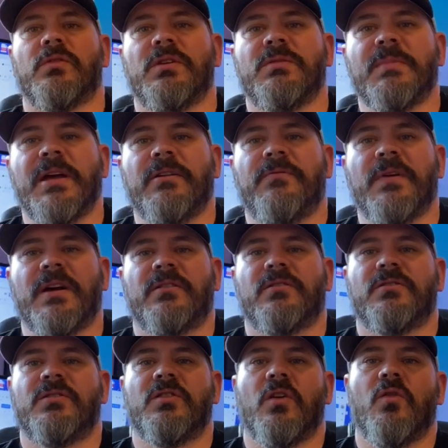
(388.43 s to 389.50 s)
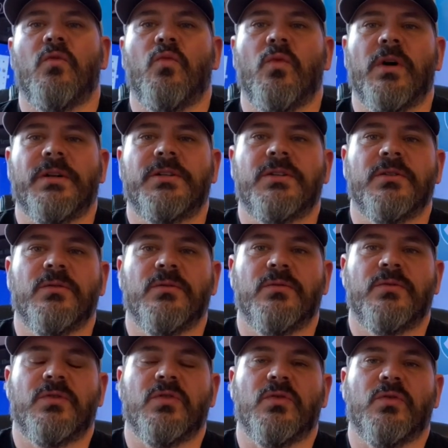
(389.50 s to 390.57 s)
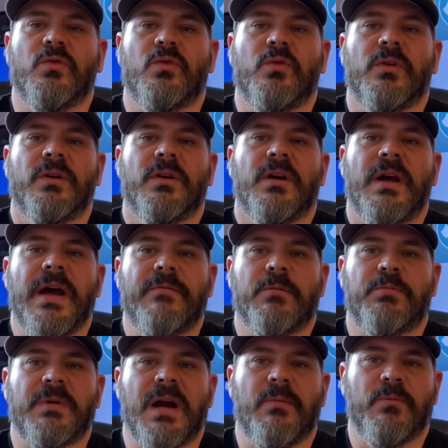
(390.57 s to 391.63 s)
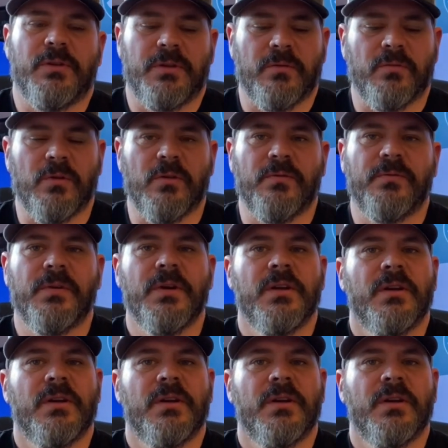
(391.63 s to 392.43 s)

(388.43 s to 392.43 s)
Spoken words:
these manufacturers don't want you to have a problem with your roof,